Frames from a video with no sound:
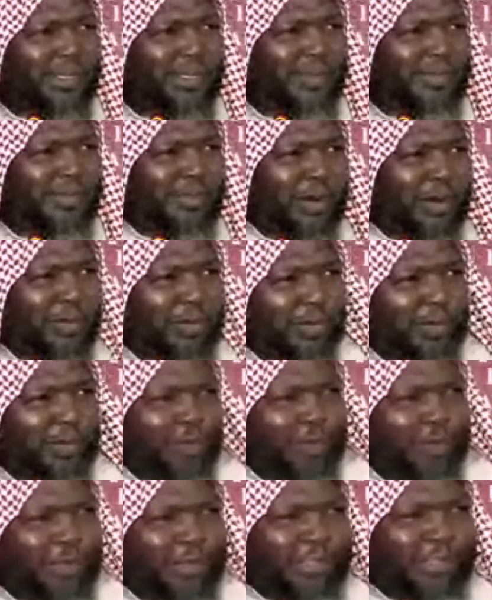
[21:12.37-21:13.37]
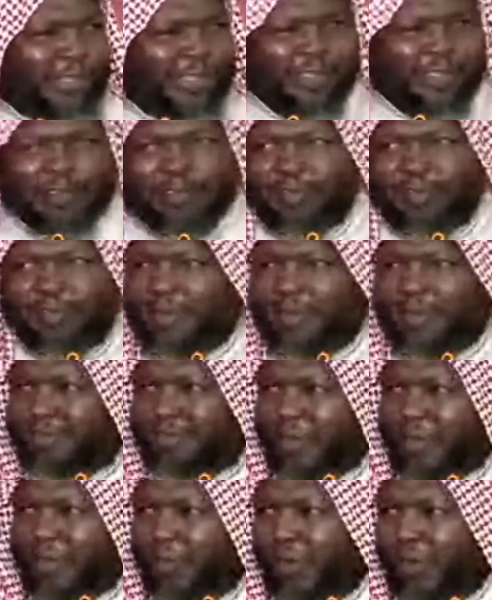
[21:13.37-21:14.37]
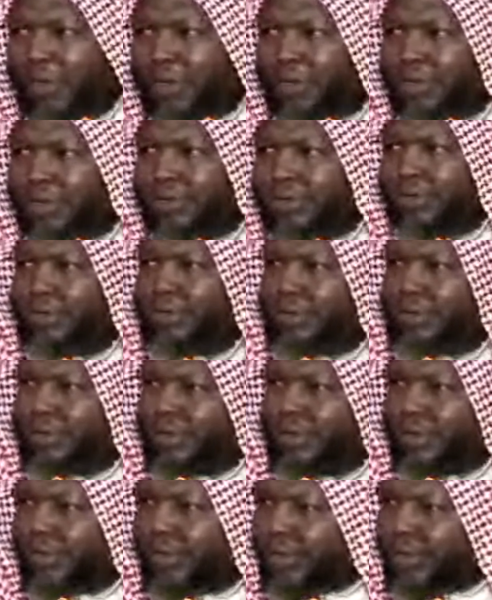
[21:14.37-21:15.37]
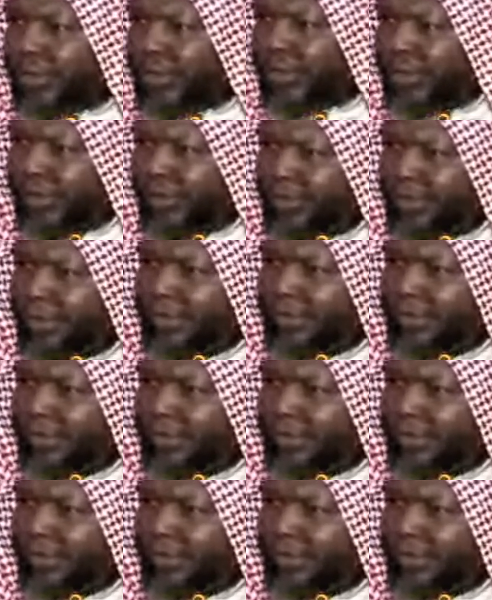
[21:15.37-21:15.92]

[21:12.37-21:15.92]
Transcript: mango for here, fine one. Where